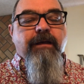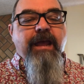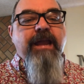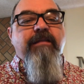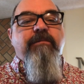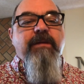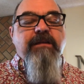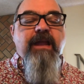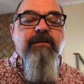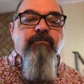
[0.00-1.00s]
eight speed,
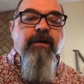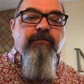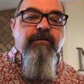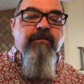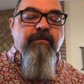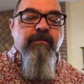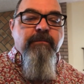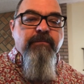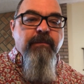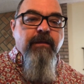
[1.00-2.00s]
eight references.
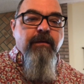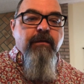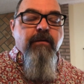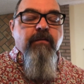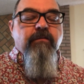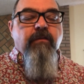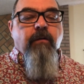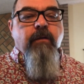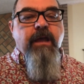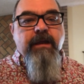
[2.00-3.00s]

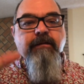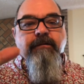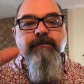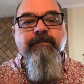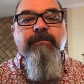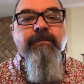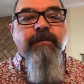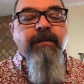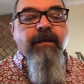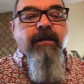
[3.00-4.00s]
So eight.
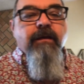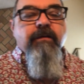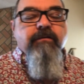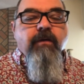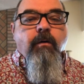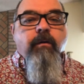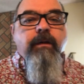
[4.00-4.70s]
So